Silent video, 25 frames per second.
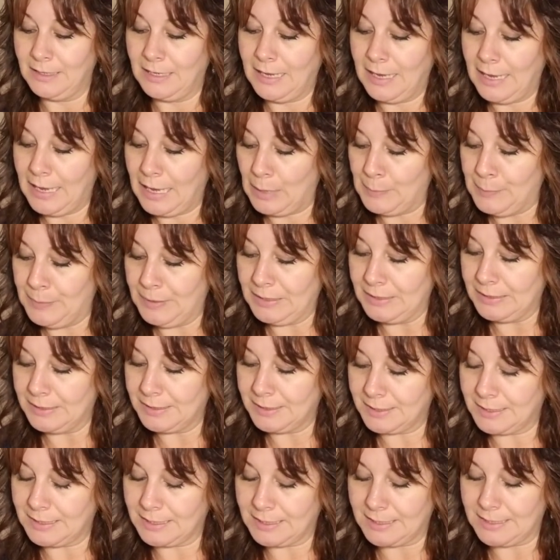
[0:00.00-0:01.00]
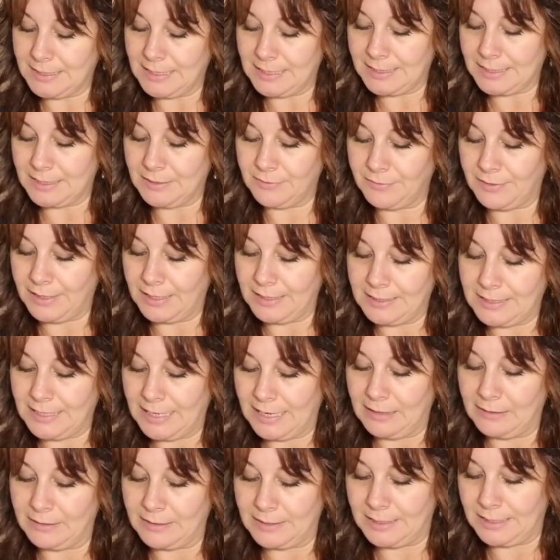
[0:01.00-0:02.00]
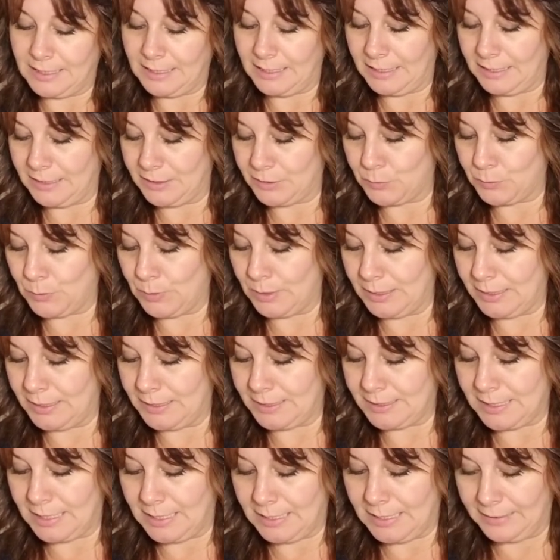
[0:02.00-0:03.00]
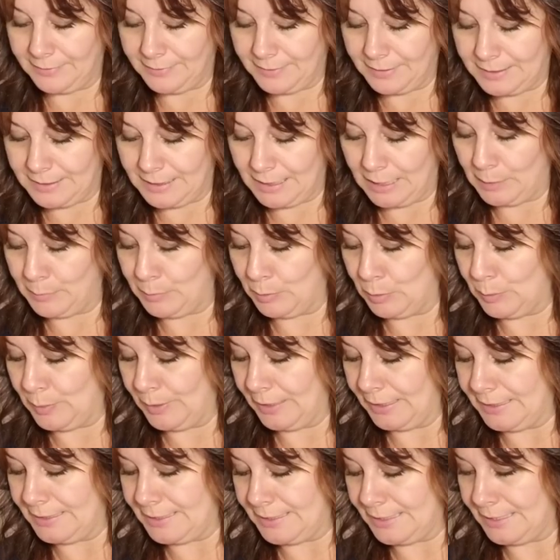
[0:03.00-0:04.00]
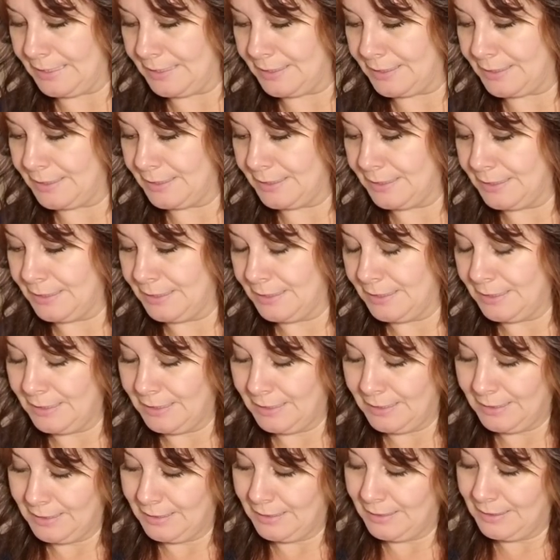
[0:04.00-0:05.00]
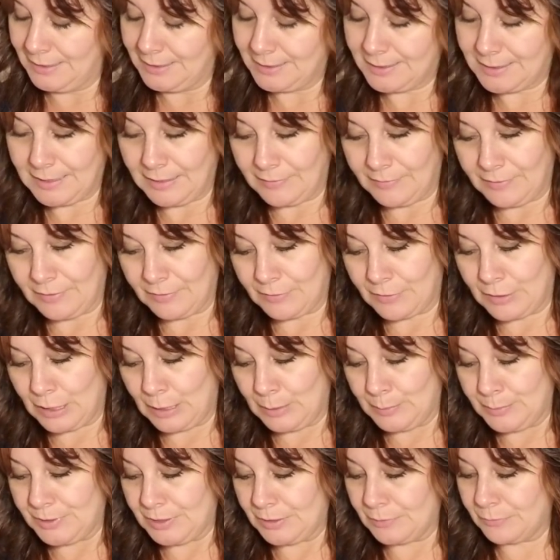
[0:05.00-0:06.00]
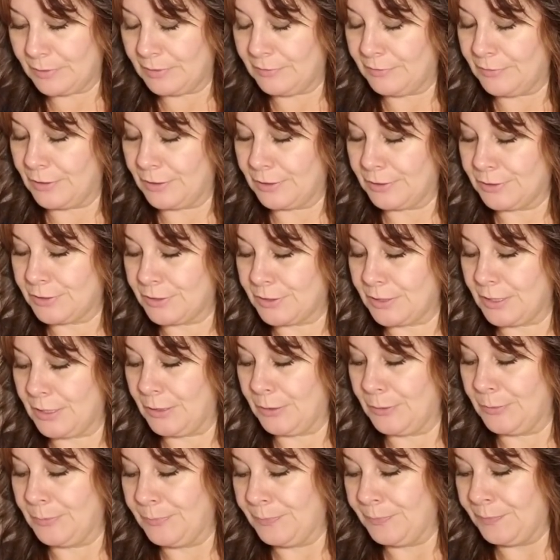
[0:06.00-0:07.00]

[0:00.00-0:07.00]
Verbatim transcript: Happiness, success, and vitality is what is on the table, Pisces. Seven of Cups in reverse, though.